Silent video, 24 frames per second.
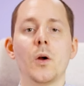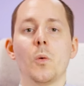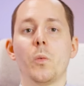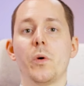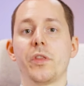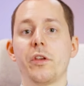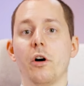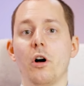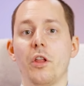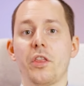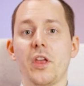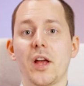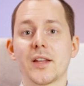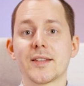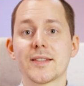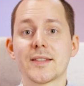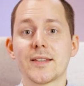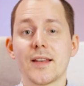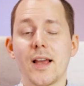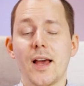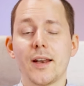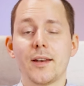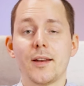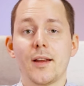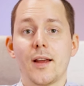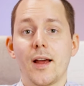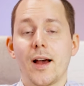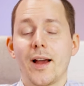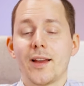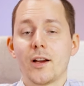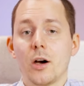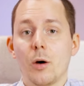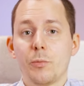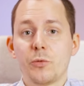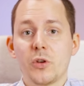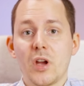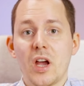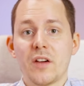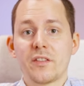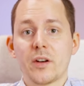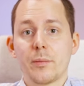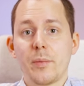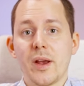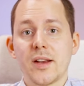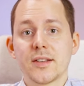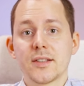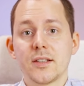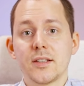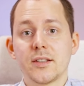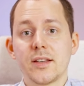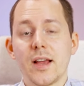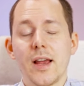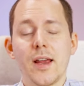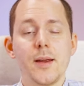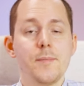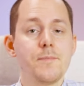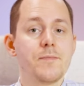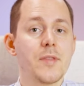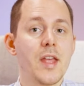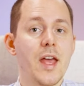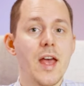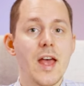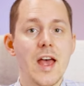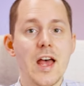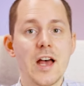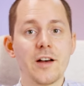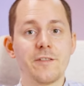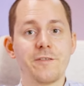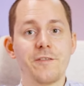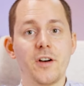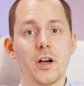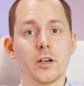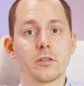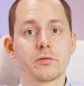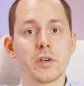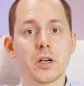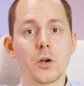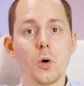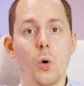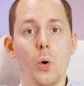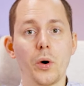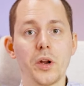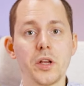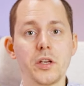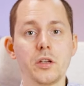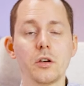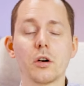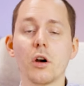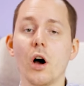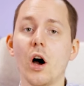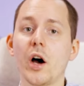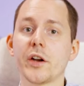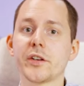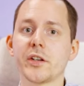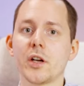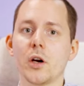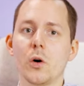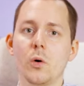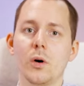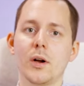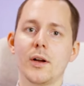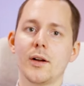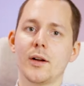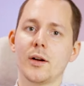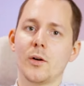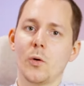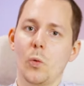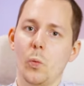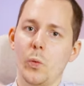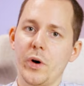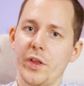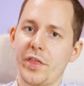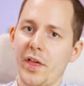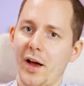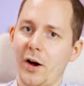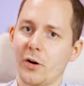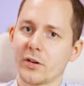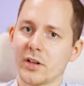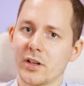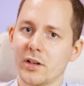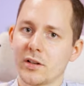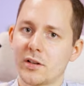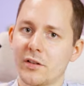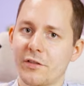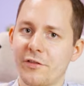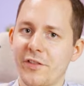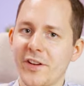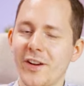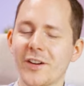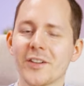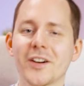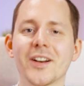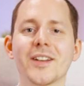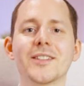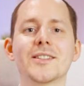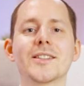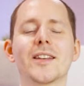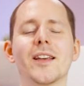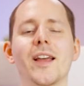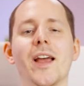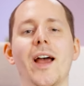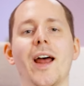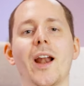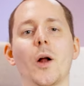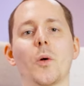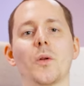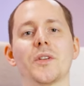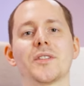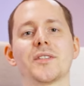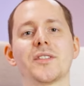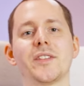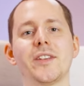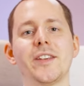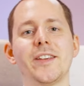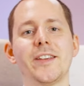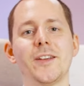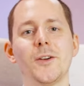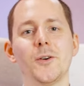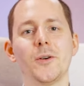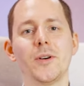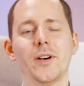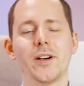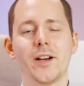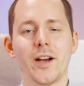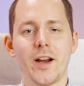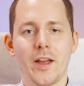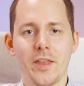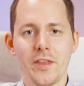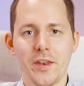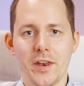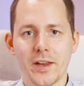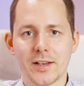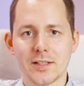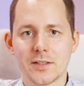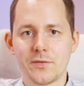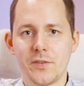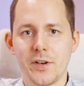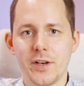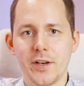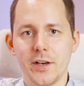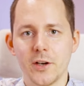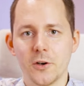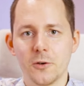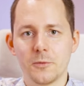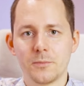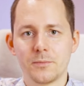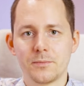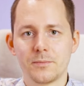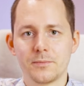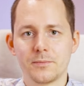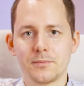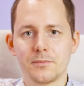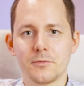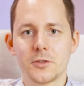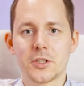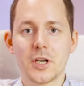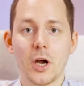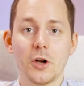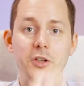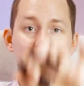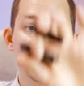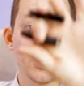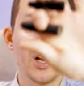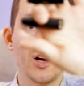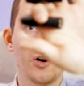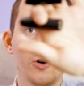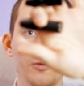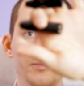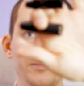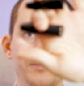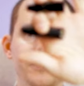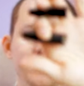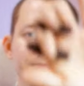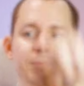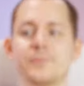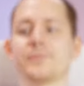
With all that said, I hope you have an amazing day have fun recording your audio without interference, and I will see you in the next video. Ciao, ciao!